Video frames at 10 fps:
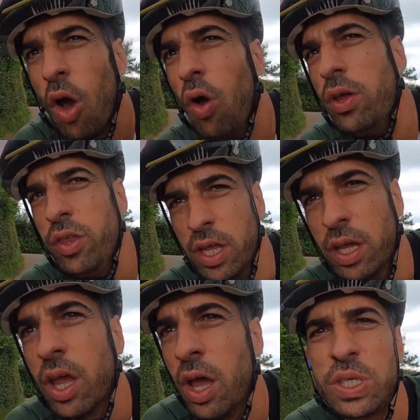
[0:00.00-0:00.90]
I
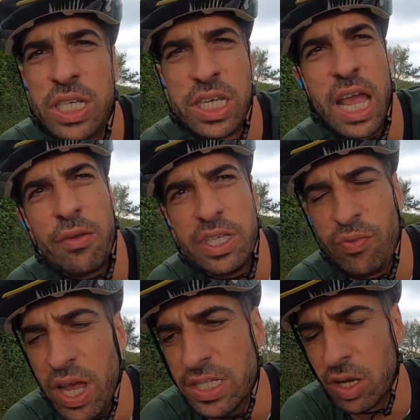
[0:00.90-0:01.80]
think we should see how this
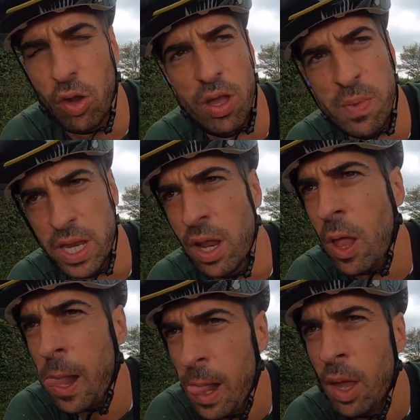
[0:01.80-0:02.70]
fares at climbing
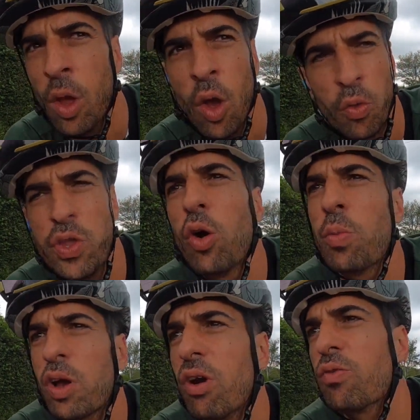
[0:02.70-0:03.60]
on the
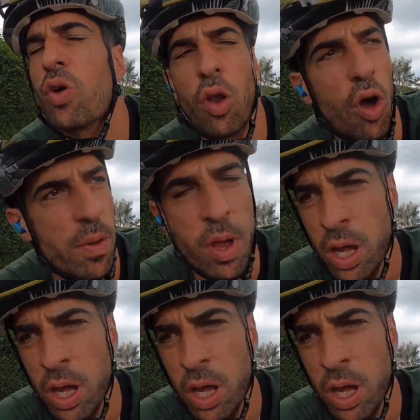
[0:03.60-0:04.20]
ultimate gravel climb.